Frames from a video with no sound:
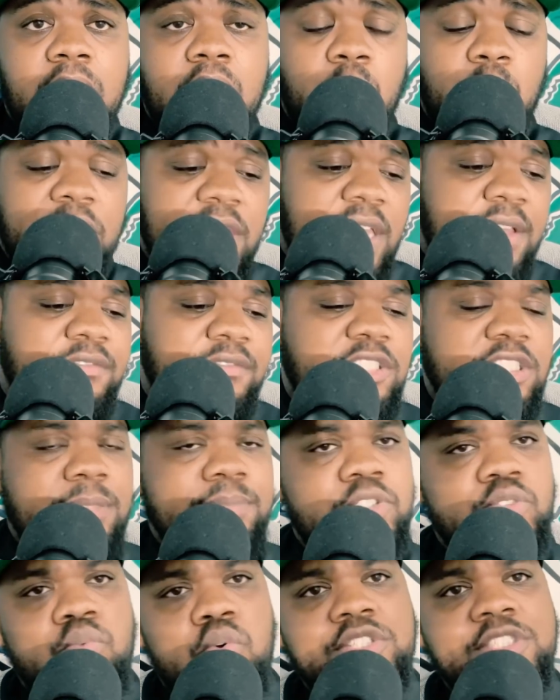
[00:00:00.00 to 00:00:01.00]
We give
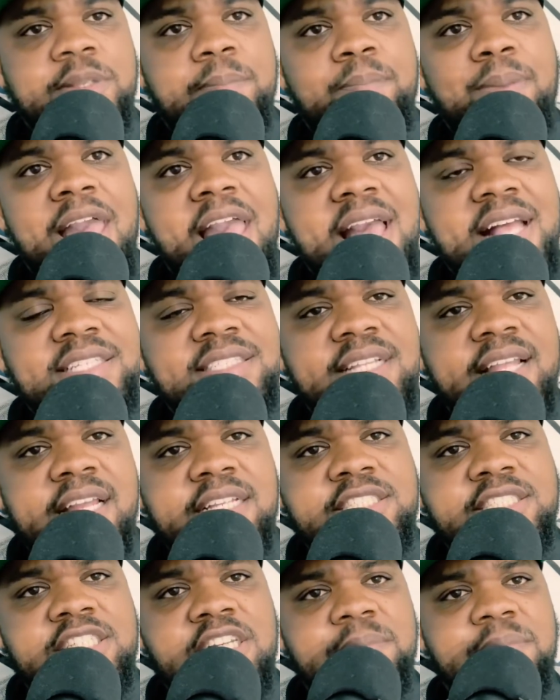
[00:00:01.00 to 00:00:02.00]
Jim Schwartz a pass
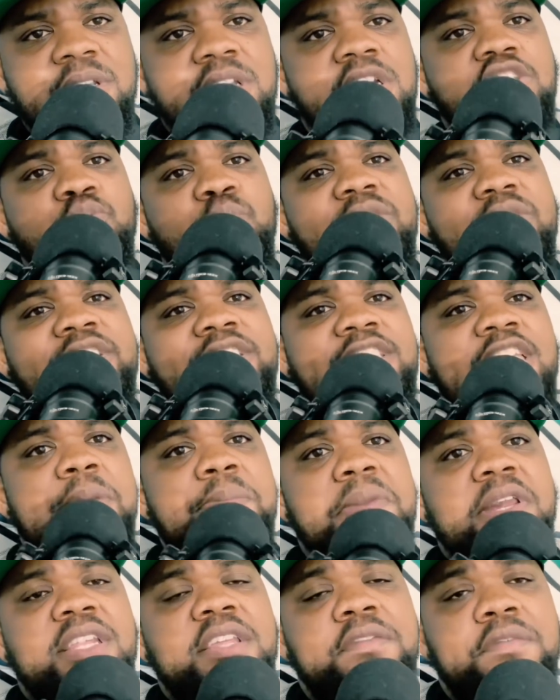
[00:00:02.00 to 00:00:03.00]
last year because we
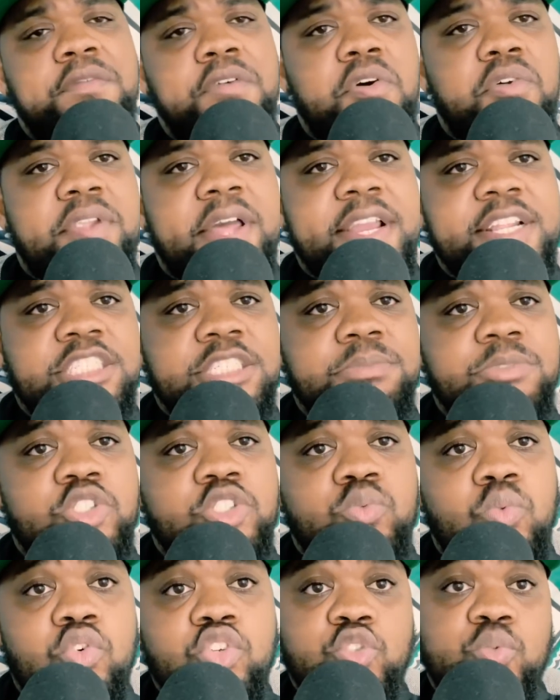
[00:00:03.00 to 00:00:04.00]
seemingly feel like Jim
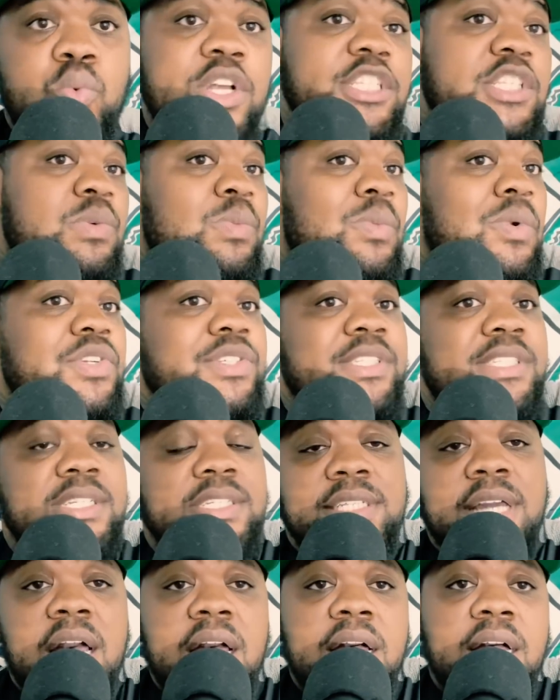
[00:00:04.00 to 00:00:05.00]
Schwartz wasn't worse
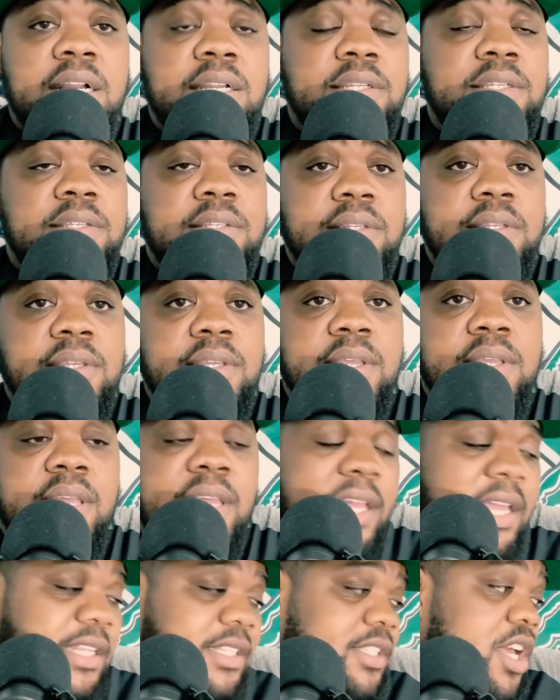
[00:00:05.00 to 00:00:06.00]
than Doug.
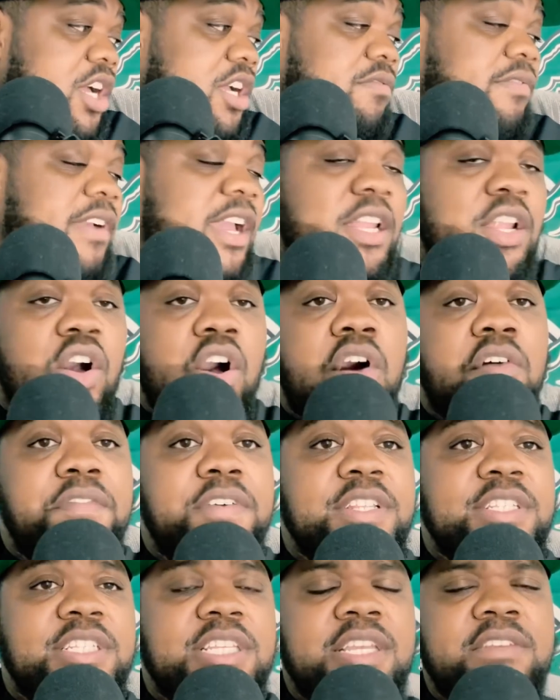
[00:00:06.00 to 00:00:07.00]
And Doug ran the
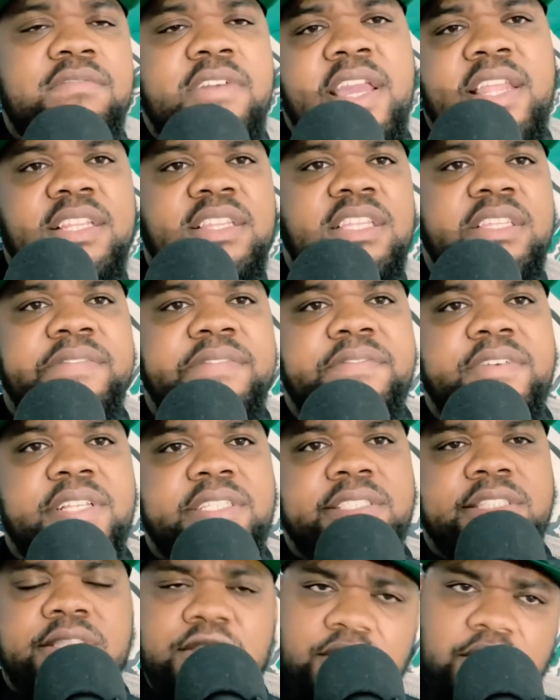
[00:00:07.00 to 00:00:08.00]
offense, he ran the
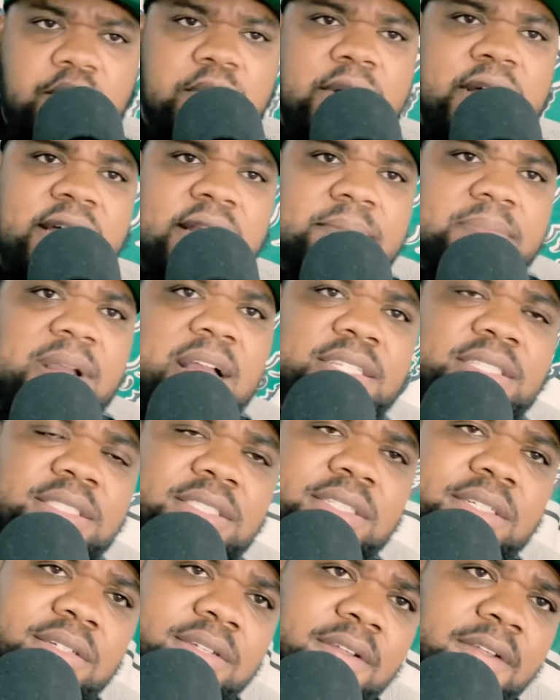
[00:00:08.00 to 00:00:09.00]
defense. He's a two-headed
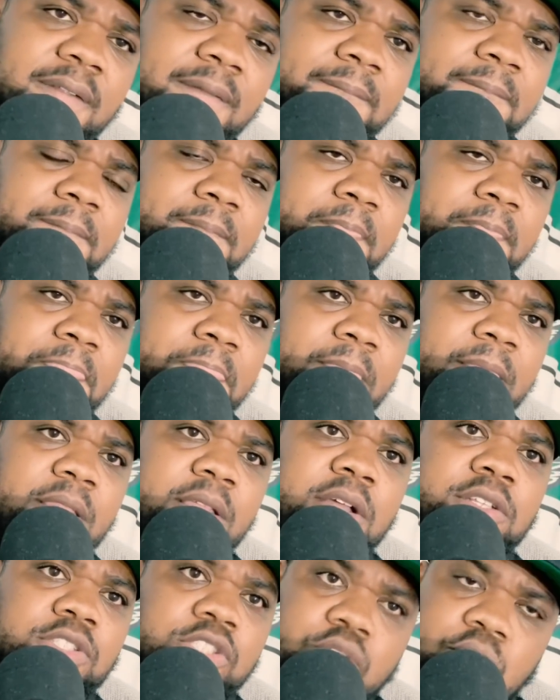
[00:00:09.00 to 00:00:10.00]
monster.
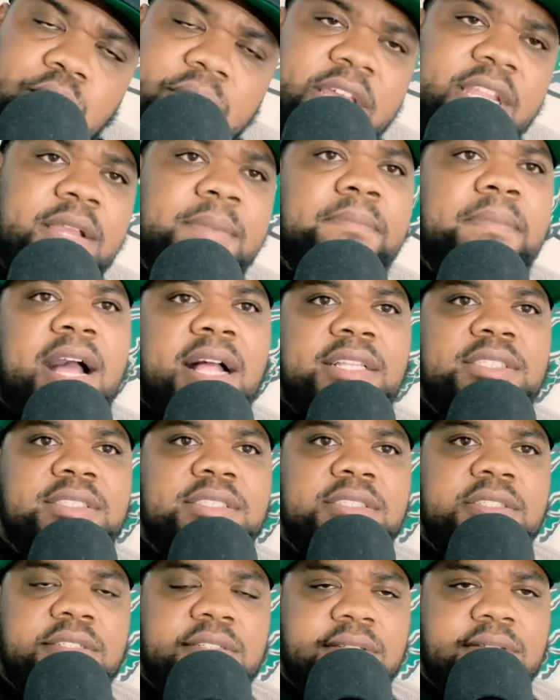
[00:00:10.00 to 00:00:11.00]
A two-headed
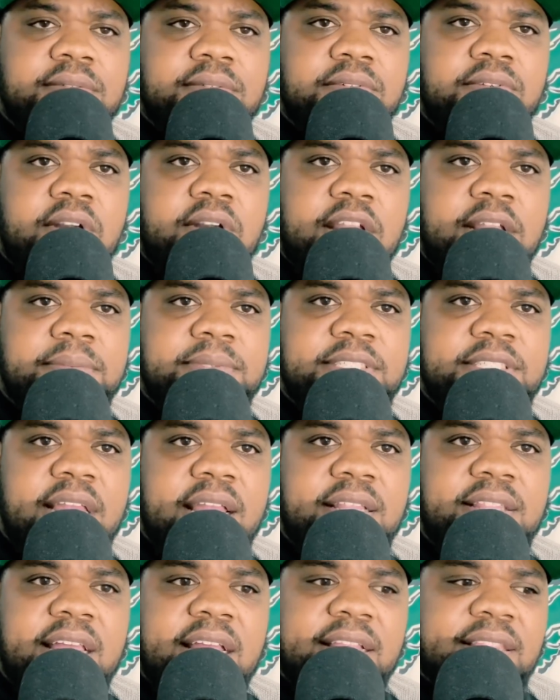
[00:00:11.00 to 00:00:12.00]
monster. You know what I'm
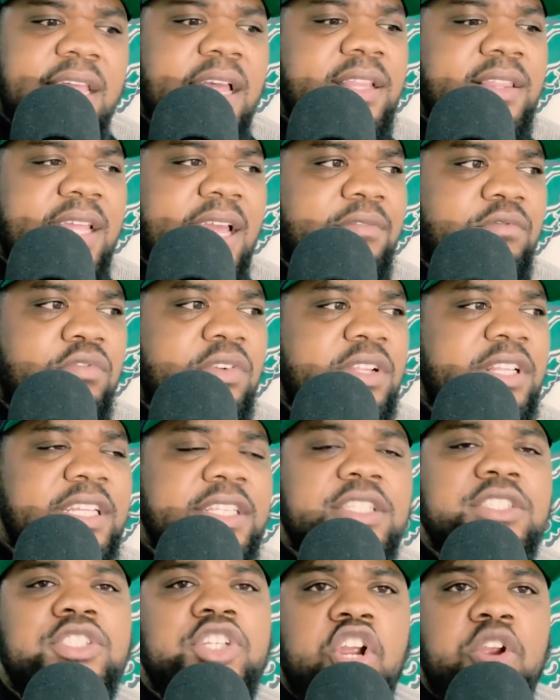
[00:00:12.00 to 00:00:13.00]
saying? That really
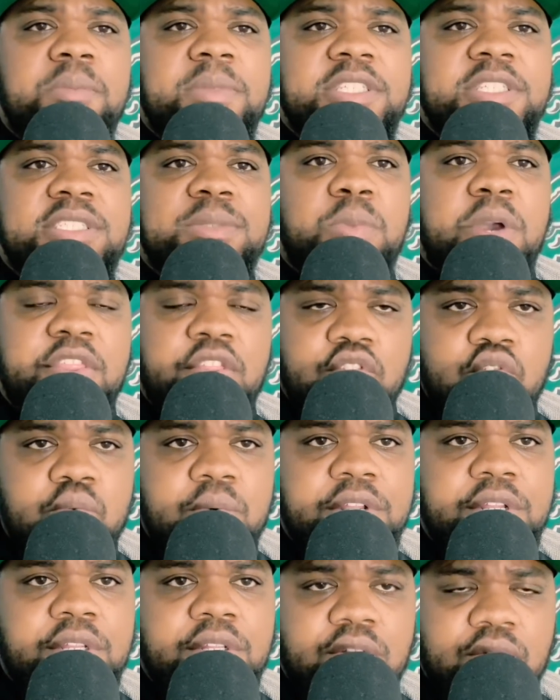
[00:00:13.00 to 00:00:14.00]
determines whether you
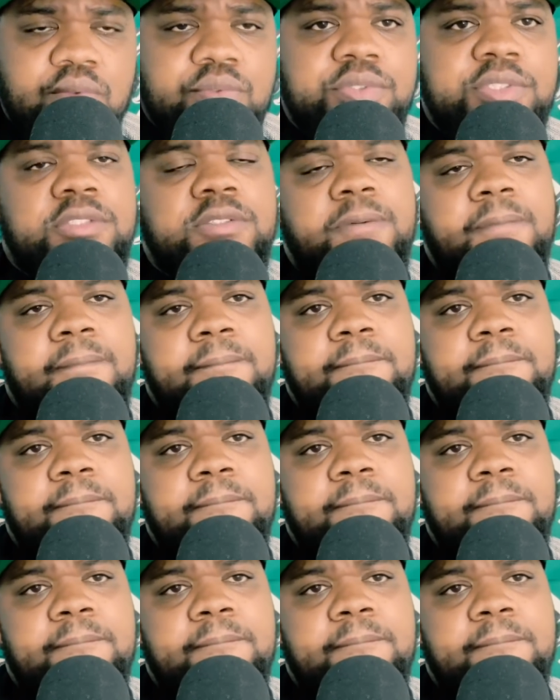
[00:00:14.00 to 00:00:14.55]
win or lose.